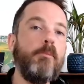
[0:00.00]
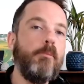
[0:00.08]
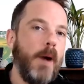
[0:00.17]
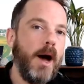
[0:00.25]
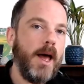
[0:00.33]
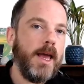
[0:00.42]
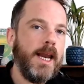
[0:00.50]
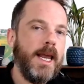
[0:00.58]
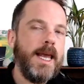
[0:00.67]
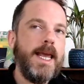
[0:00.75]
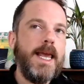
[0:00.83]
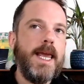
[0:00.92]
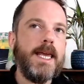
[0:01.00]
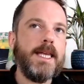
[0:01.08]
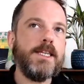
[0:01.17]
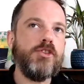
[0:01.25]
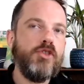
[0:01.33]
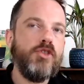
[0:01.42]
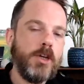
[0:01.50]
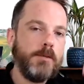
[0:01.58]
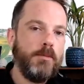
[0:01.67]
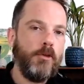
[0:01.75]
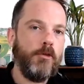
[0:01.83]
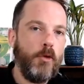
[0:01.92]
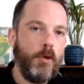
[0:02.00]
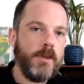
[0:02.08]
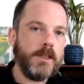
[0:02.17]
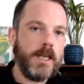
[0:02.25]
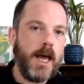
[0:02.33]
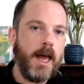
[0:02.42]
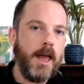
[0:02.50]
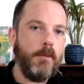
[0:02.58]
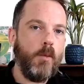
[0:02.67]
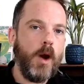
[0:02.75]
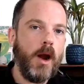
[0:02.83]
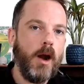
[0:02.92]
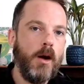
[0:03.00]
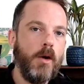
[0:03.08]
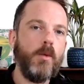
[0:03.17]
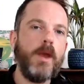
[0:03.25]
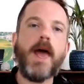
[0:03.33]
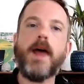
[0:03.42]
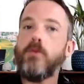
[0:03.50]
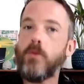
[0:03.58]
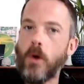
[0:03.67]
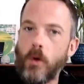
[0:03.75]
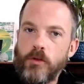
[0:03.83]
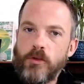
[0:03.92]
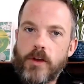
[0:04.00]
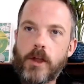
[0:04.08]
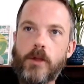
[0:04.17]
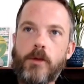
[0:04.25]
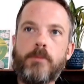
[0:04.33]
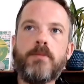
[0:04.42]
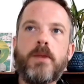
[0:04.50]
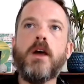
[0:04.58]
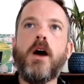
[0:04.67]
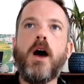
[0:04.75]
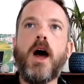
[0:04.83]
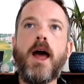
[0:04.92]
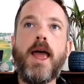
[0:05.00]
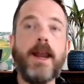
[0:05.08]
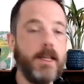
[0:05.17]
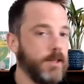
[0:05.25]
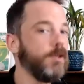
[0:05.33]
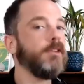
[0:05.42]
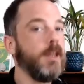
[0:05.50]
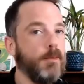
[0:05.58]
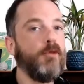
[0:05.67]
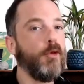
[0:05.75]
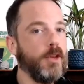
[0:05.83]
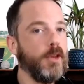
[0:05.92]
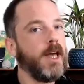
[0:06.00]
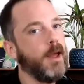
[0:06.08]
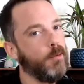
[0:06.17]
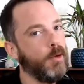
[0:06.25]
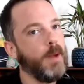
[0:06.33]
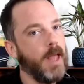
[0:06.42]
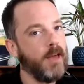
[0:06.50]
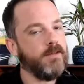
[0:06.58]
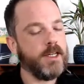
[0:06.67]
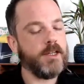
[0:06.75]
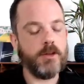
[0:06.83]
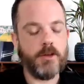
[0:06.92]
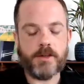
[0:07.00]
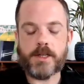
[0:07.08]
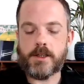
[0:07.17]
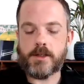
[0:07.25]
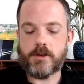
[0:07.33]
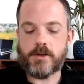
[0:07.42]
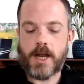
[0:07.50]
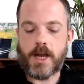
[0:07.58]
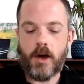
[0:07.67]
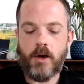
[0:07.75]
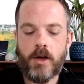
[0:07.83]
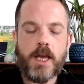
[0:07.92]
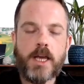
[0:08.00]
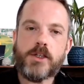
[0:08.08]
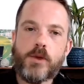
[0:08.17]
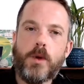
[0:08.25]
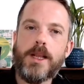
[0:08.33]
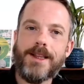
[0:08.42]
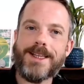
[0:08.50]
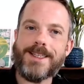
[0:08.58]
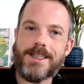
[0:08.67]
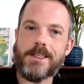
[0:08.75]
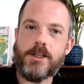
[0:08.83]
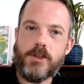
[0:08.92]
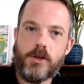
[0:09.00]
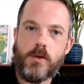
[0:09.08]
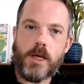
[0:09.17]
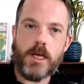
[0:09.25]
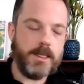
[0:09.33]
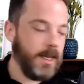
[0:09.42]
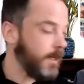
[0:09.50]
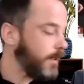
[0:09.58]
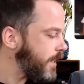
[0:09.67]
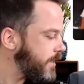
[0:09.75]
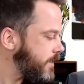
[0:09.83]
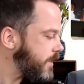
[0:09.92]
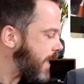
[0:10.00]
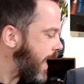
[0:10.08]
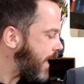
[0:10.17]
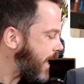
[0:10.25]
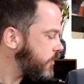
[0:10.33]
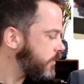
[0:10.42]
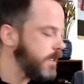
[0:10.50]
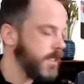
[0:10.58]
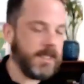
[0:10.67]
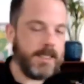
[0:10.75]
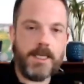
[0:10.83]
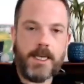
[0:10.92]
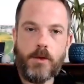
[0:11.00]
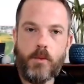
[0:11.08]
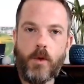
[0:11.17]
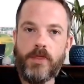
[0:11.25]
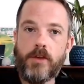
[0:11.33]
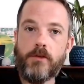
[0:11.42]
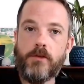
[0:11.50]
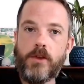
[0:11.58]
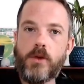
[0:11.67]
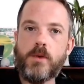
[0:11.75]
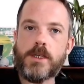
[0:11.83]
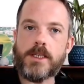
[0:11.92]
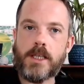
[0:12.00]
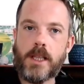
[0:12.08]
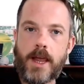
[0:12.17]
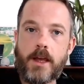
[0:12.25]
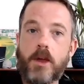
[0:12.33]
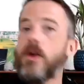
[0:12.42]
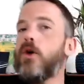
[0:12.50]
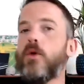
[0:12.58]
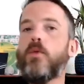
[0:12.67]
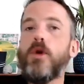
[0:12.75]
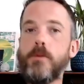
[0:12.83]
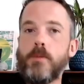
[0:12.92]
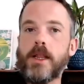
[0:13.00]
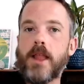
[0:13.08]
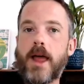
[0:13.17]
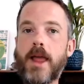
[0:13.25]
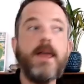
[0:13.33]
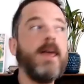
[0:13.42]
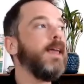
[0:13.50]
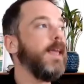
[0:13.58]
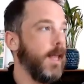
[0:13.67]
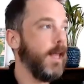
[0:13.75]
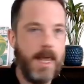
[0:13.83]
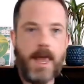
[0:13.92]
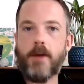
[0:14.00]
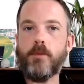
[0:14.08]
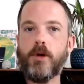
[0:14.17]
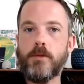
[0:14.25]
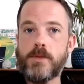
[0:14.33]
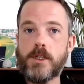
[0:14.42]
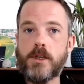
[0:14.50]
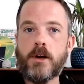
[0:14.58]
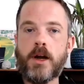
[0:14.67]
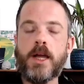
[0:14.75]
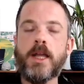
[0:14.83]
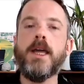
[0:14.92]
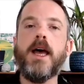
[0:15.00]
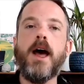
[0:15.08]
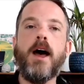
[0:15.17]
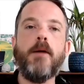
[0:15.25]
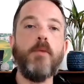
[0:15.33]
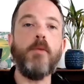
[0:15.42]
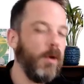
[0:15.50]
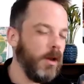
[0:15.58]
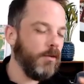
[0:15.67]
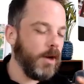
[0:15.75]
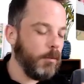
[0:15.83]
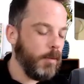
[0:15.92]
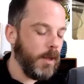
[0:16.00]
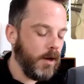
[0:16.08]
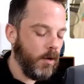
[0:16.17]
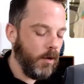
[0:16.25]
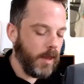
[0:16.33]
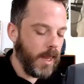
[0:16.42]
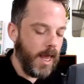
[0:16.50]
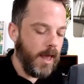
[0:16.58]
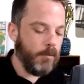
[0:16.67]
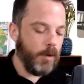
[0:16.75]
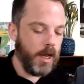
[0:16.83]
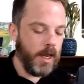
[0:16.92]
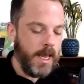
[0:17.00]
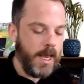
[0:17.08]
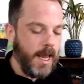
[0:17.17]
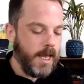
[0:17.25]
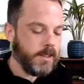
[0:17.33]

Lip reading: but it's just before the time where we had roll film, and it's certainly before the time where we have digital sensors now. So what it lets us do is it lets us actually see what the view is like or would be like in a camera obscura or even a pinhole camera. And